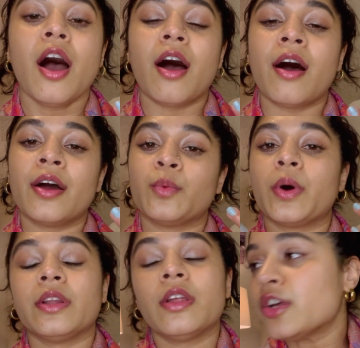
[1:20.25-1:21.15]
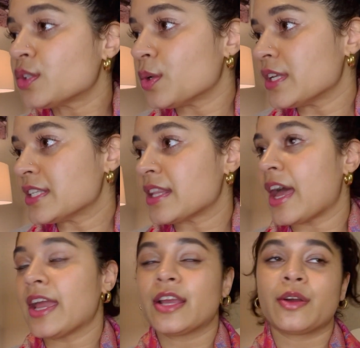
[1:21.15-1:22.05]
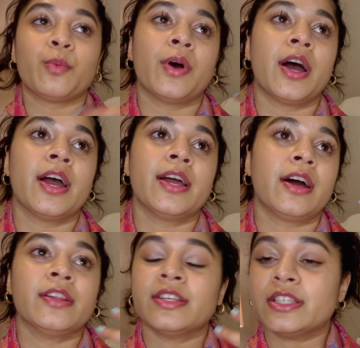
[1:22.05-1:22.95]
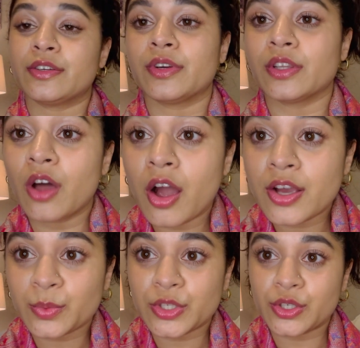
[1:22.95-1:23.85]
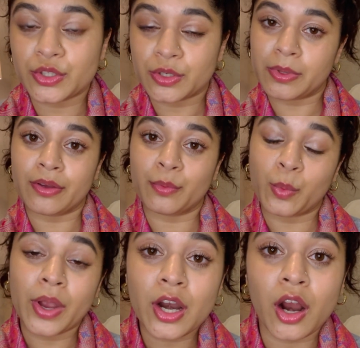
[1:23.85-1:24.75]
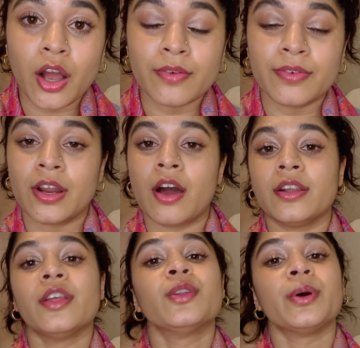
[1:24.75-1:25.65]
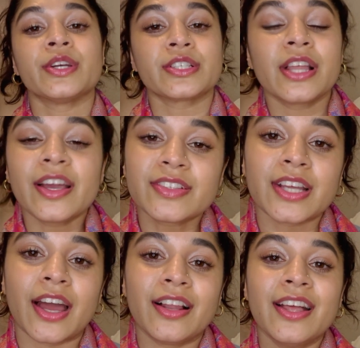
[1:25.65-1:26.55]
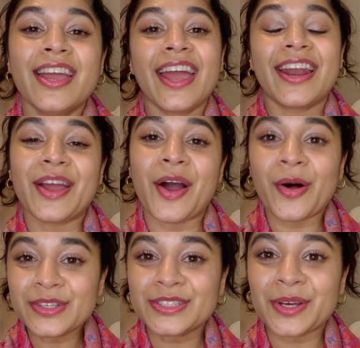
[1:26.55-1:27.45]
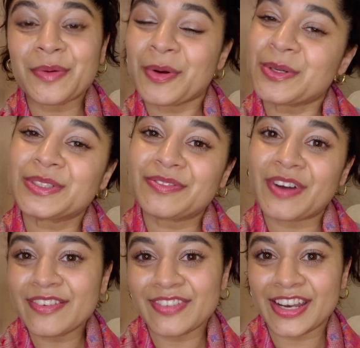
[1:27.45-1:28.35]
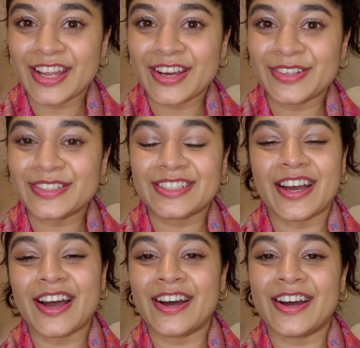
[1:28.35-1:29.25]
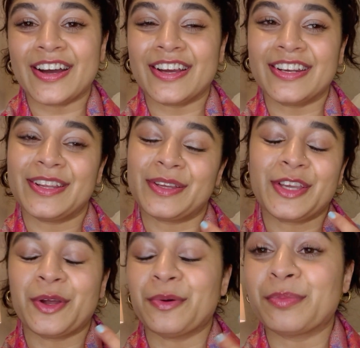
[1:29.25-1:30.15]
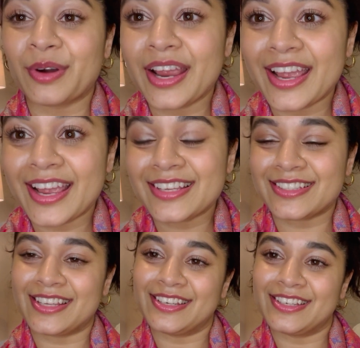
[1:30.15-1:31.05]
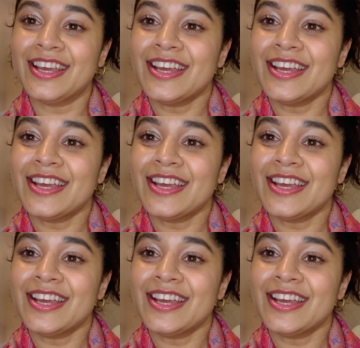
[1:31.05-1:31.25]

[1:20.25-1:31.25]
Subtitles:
on what law school is like, what on the different laws which you should be aware of, and on a lawyer's lifestyle. And I also post fun videos on, you know, pranks and